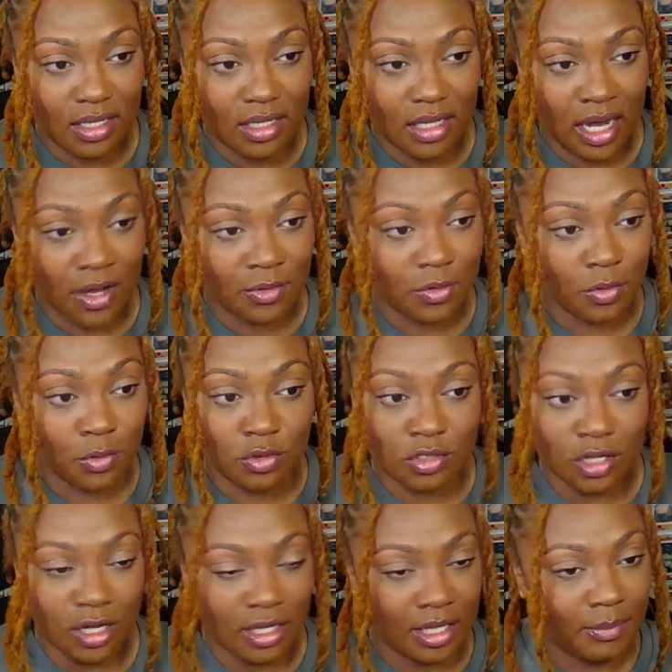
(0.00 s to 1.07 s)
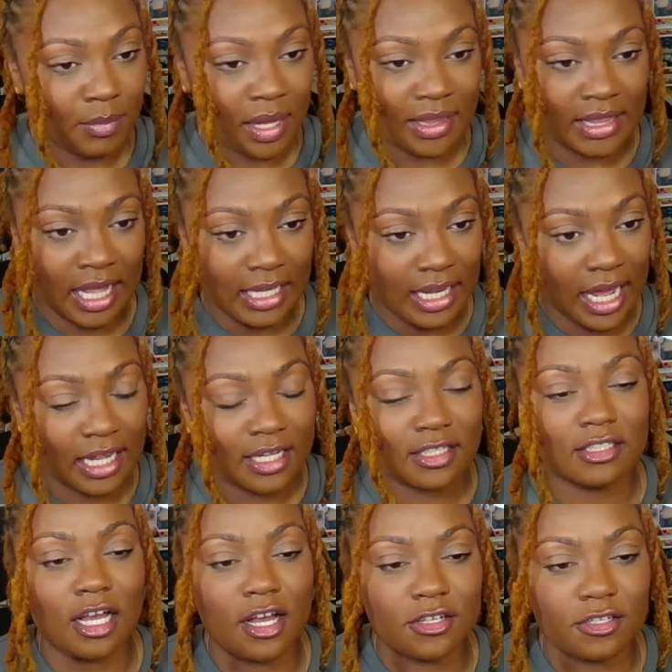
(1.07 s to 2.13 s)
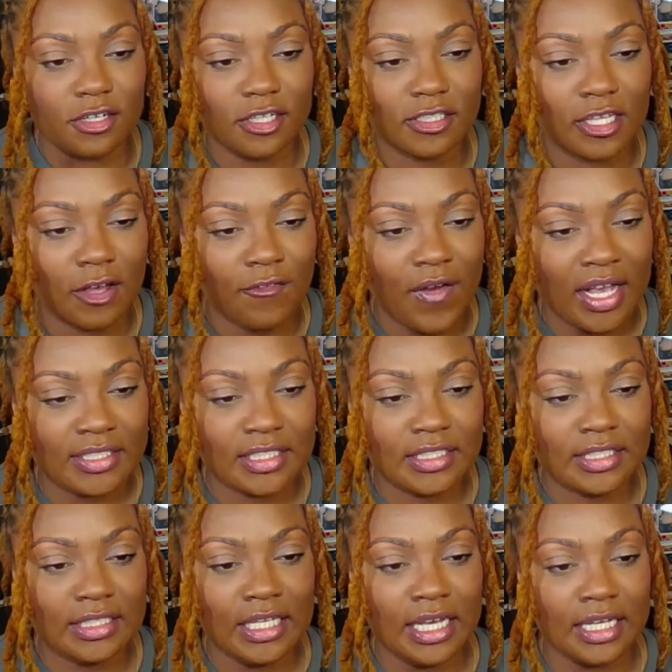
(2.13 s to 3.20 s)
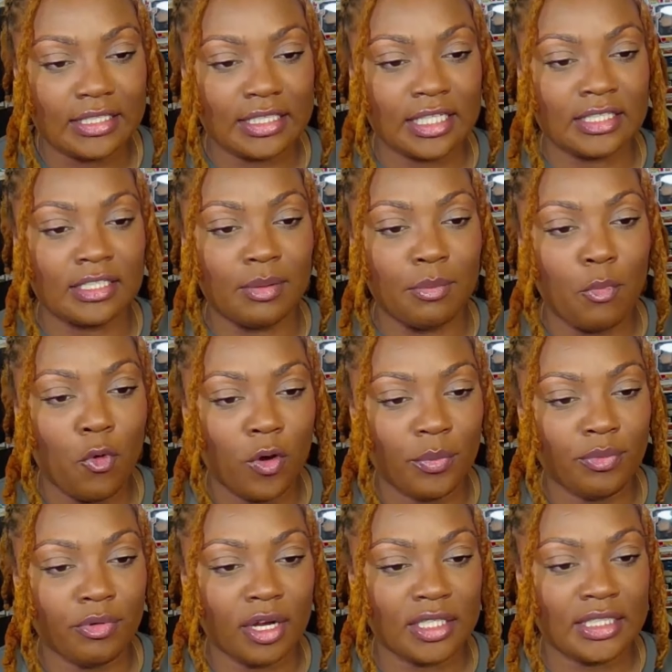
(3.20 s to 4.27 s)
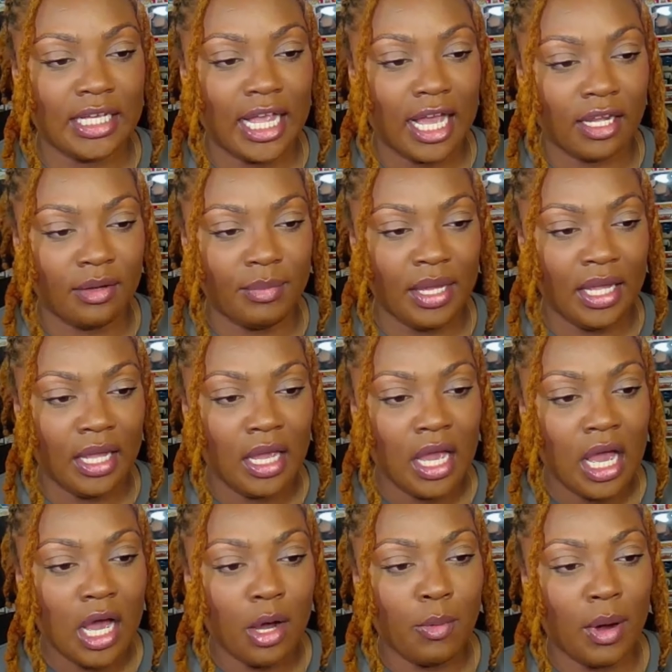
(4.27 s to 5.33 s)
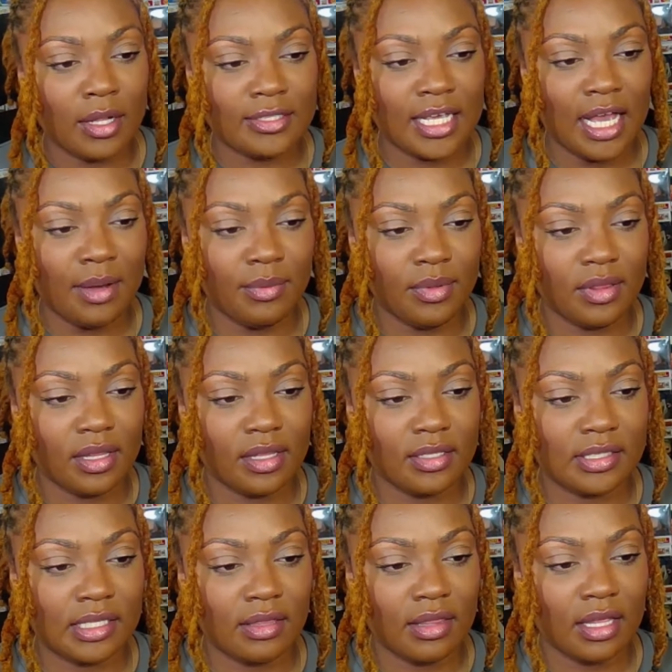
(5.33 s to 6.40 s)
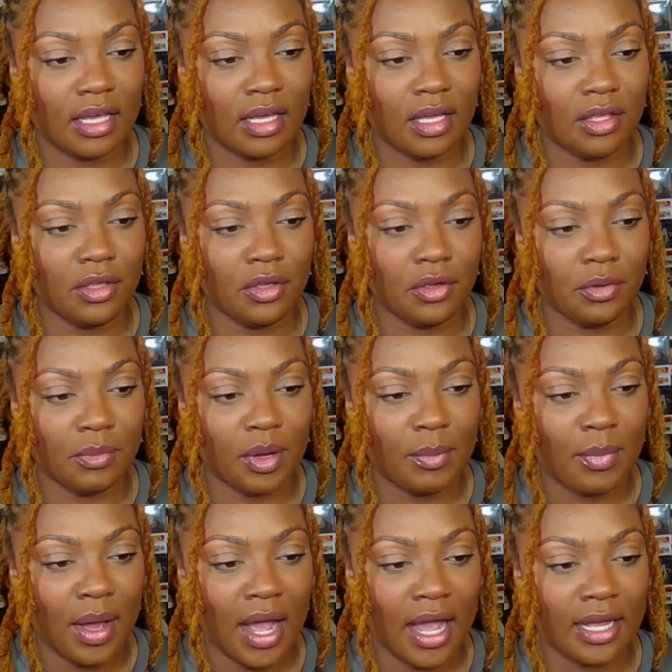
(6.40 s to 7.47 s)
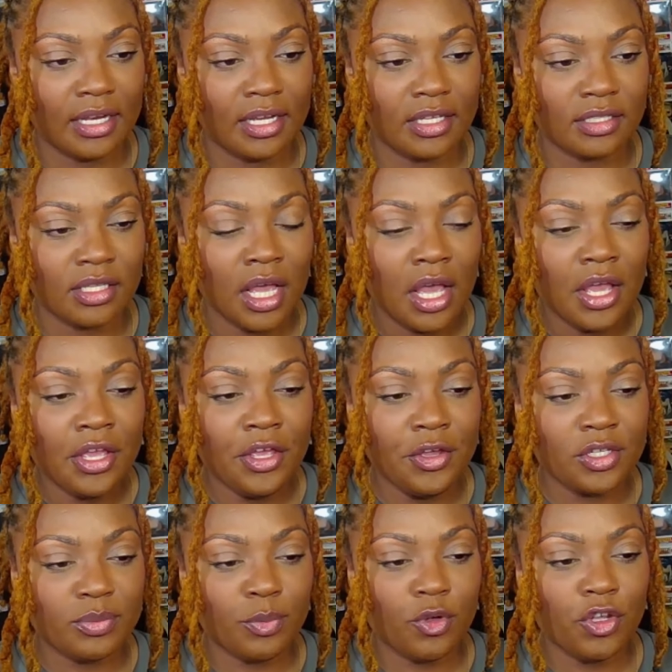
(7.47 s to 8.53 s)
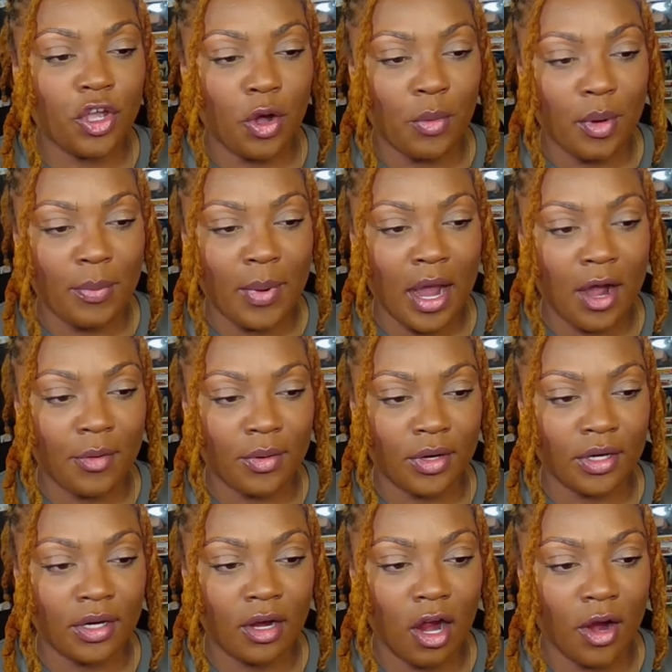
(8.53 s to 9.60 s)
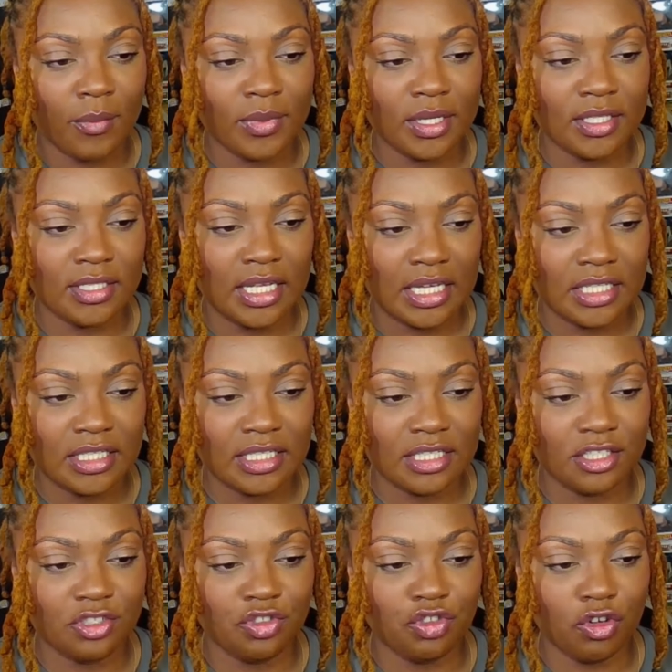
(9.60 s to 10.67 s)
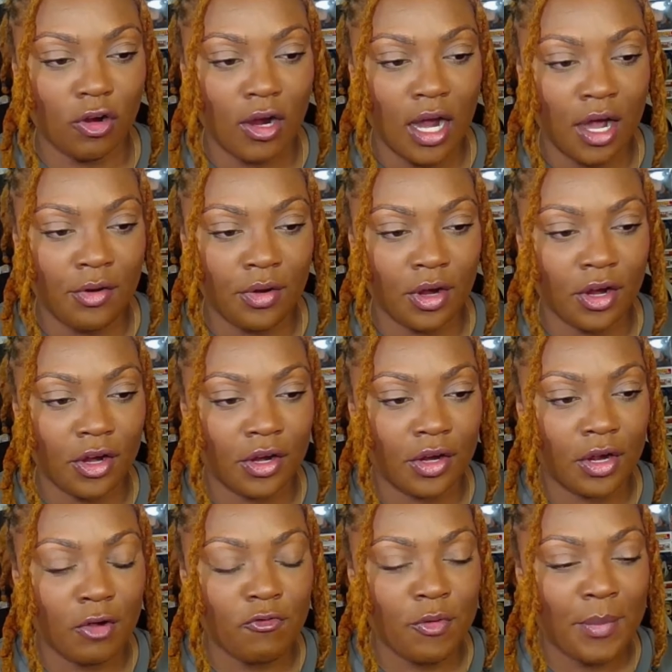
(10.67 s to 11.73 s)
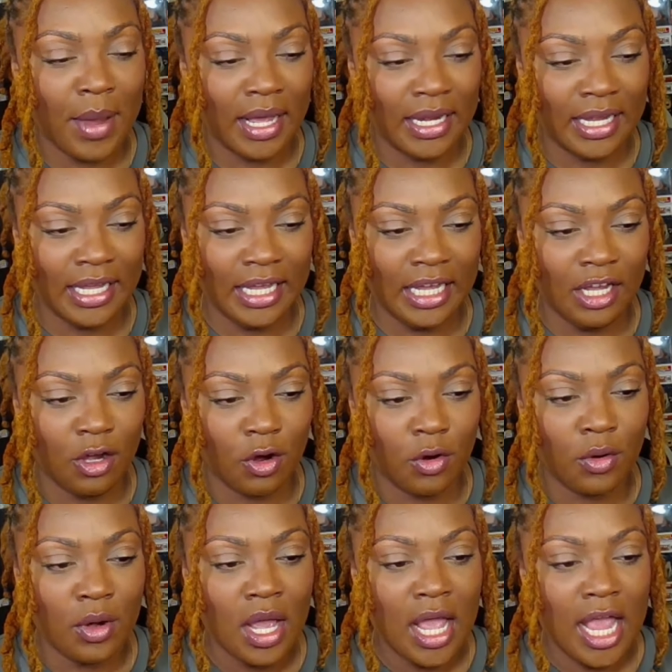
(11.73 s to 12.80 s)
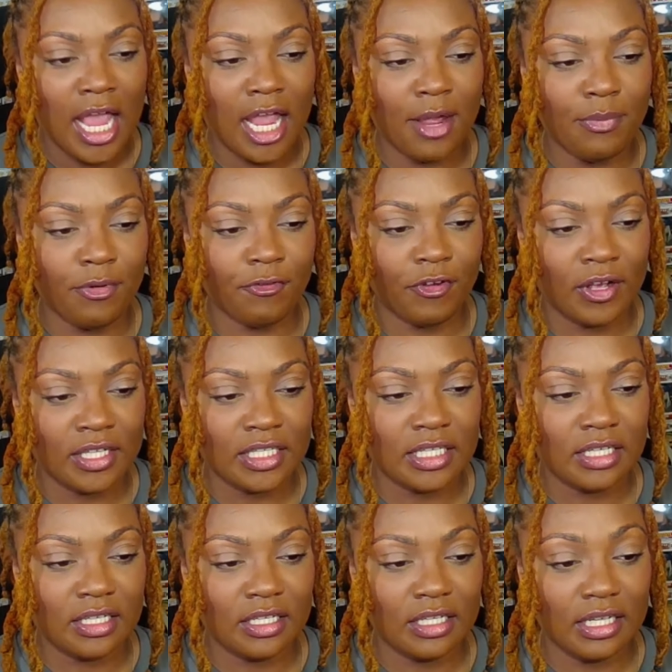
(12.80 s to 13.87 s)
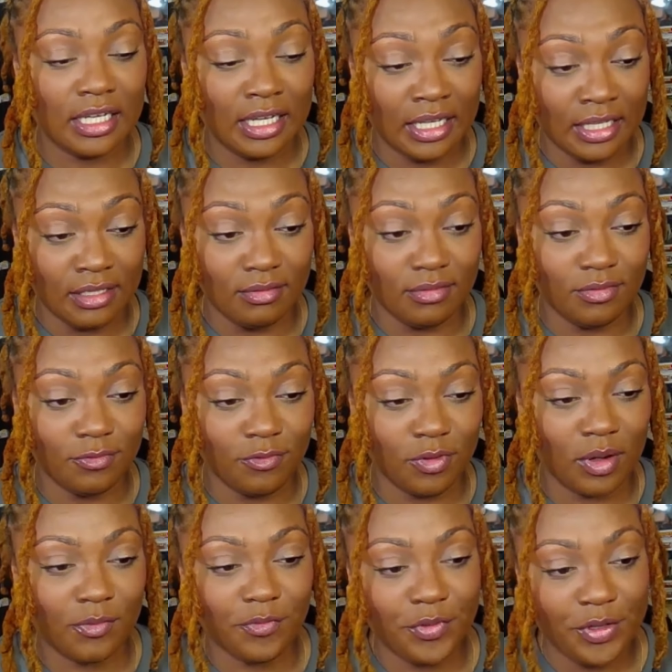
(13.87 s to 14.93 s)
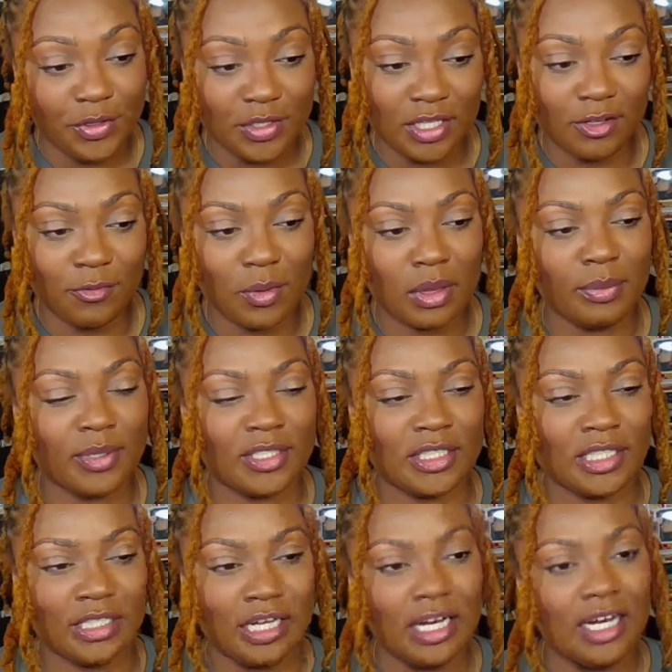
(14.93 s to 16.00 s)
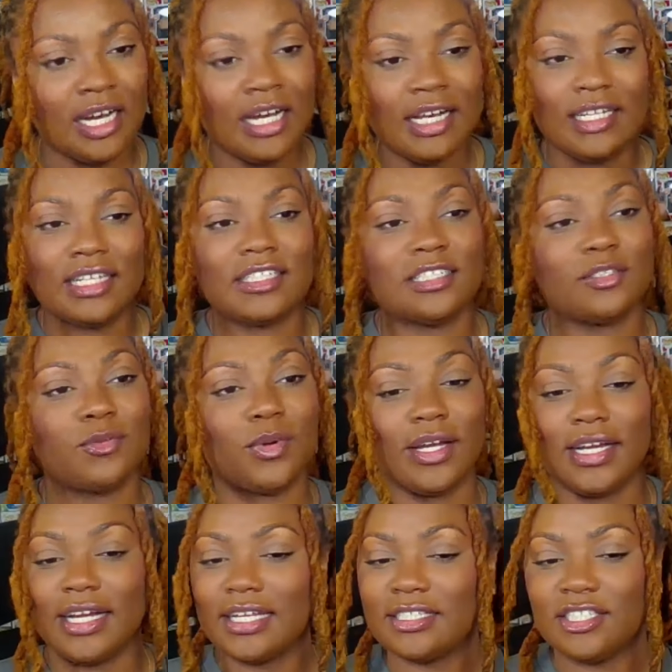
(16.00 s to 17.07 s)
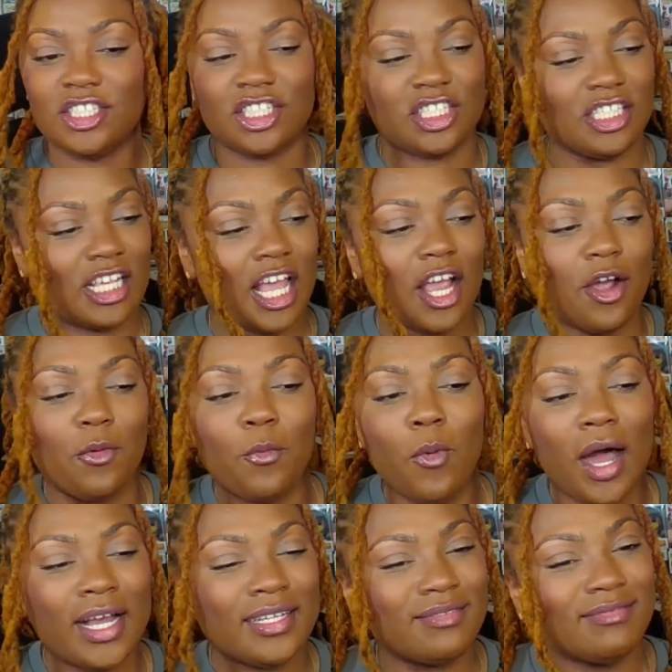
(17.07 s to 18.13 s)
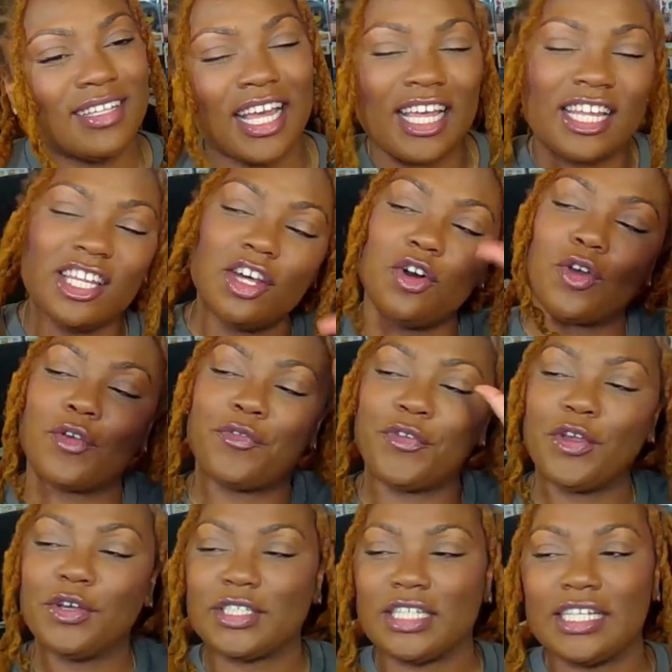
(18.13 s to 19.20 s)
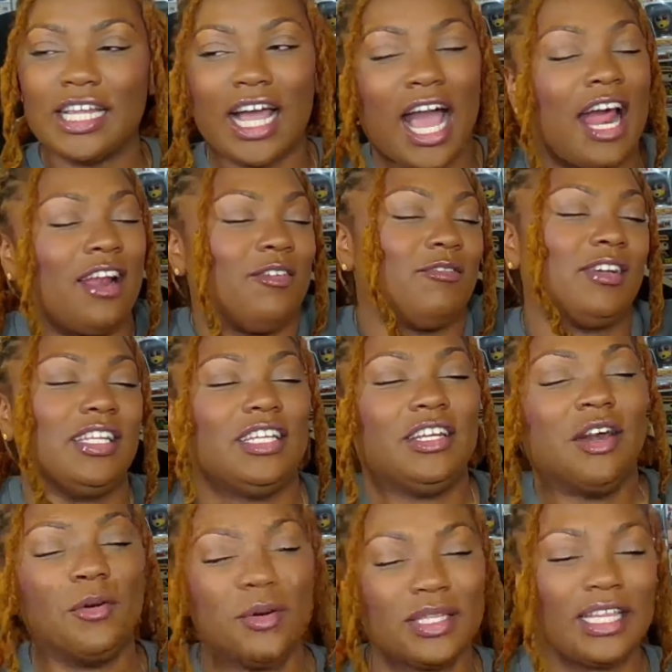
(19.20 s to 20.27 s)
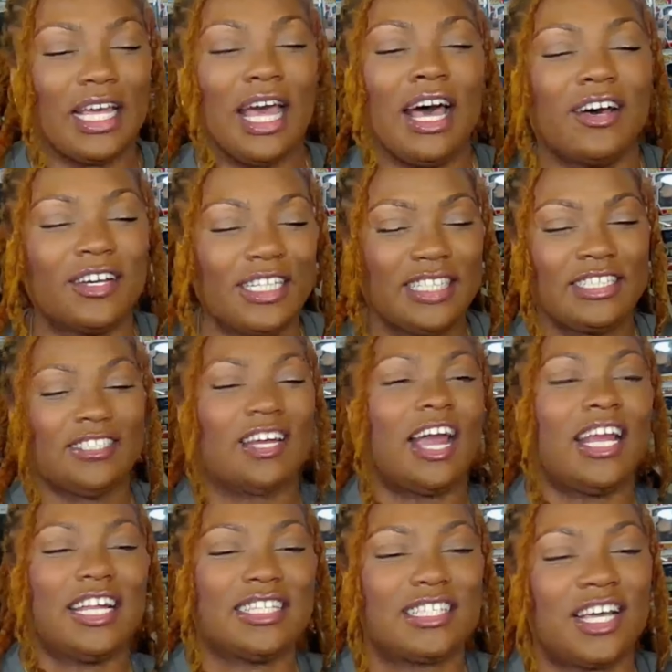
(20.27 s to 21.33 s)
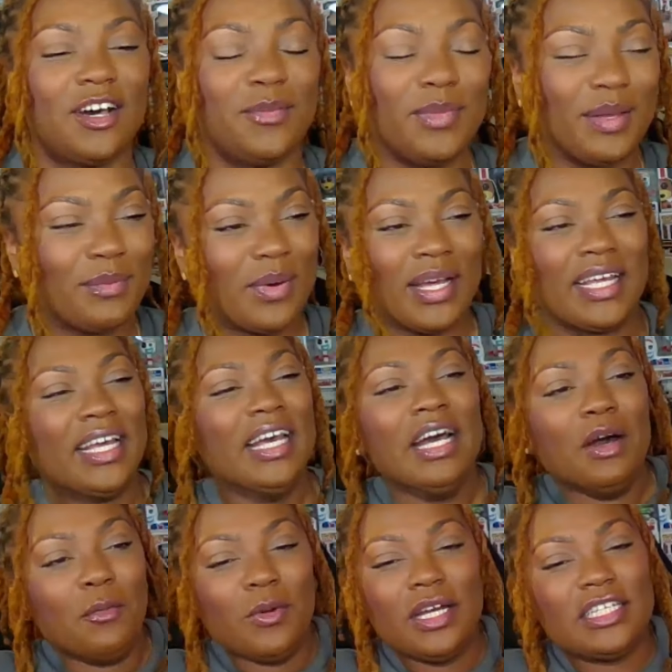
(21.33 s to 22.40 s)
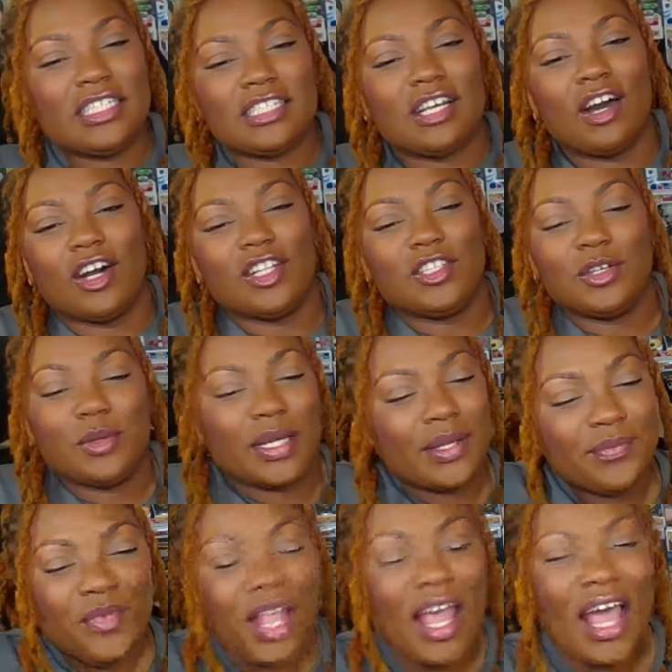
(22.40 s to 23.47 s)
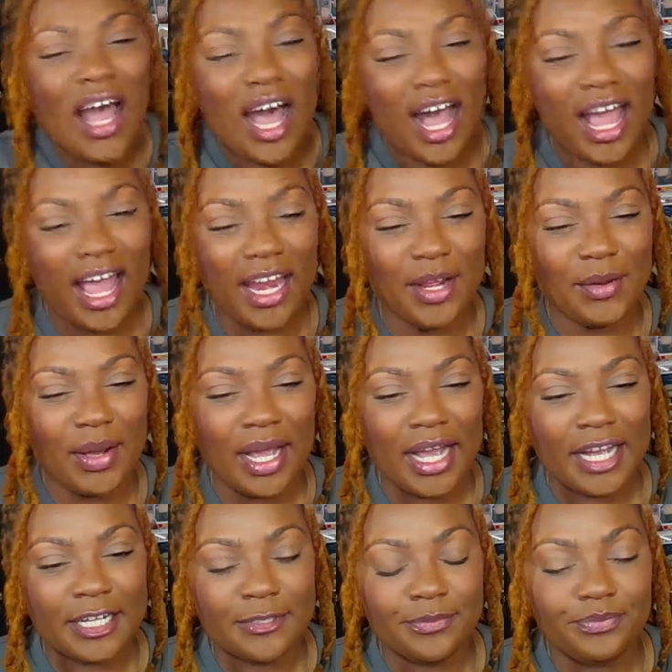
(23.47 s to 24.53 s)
I don't know who's talking, but they like Cassandra herself has to see us as the more pressing enemy. While Tabitha, Cynthia, and Yuma behind us use Yoma power harmonization to draw out her remaining ego, it prevented it from fusing with Priscilla. This is where it gets just like, what? Like a little confusing. Like, I don't really know what the hell he's trying to tell me, but we just gonna do it. Anyway,